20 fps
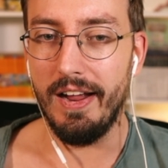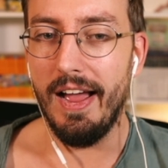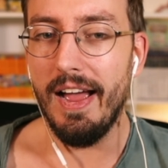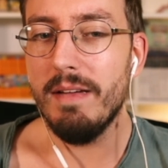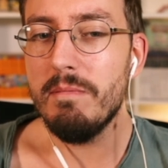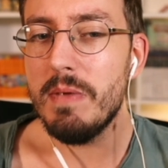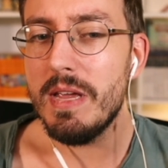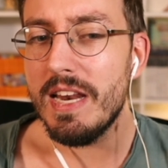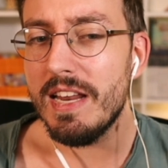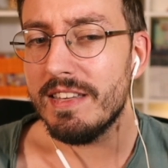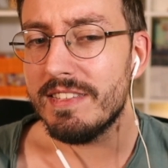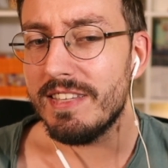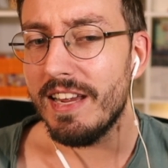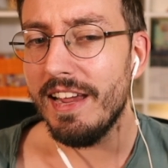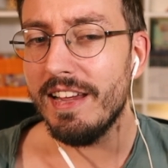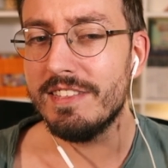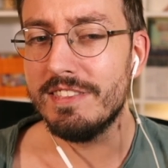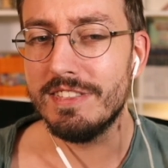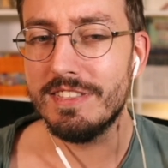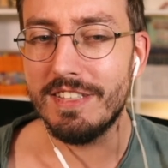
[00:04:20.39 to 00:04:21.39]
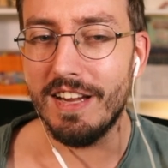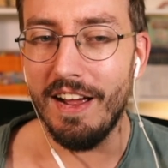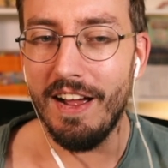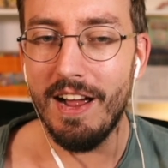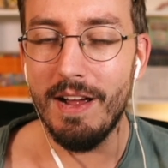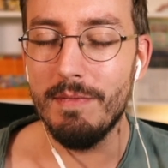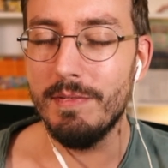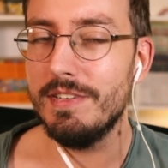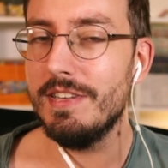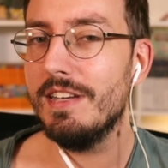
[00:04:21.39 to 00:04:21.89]
I mean, it takes
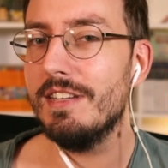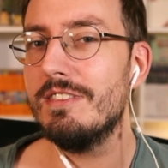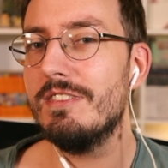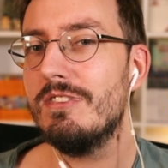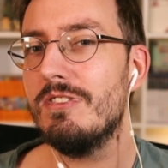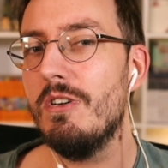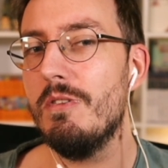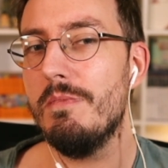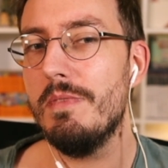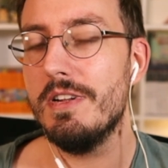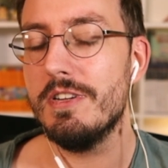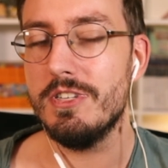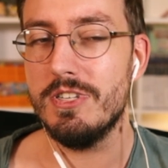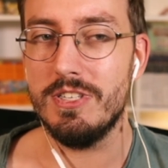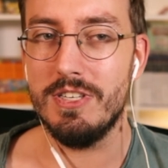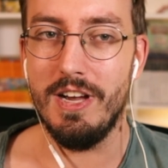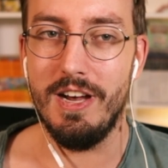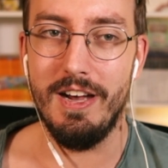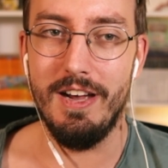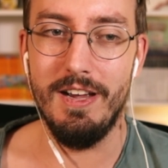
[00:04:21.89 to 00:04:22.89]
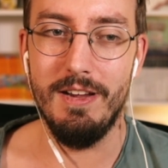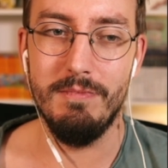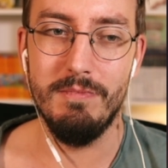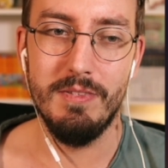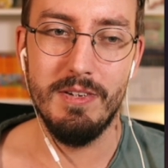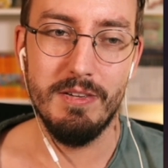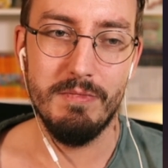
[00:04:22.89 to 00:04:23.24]
time. It takes so much time.